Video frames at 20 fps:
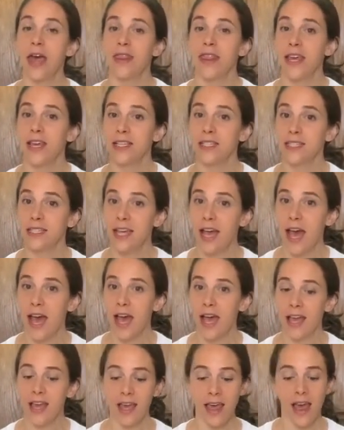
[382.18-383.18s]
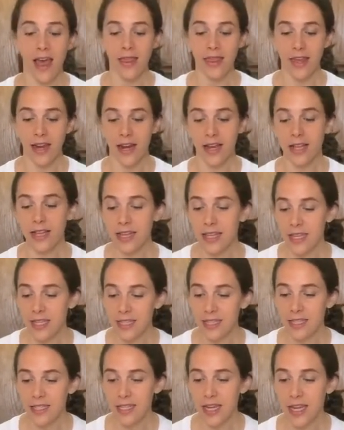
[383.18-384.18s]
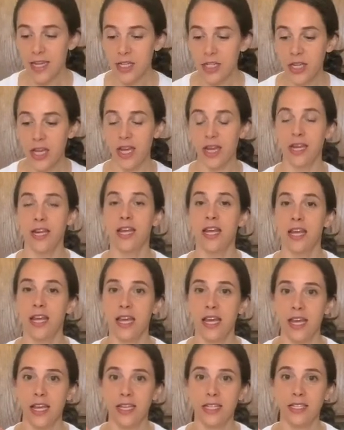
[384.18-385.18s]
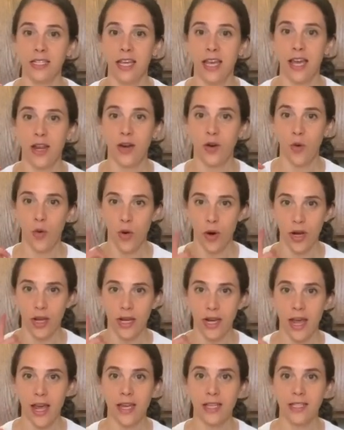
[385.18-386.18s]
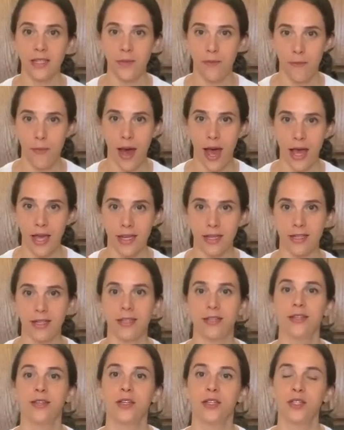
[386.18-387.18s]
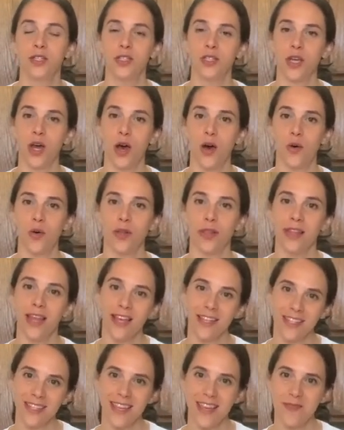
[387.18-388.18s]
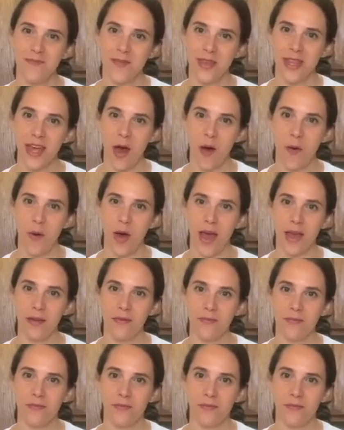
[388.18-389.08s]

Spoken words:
They say that a clean station is an organized mind. So let's keep it that way.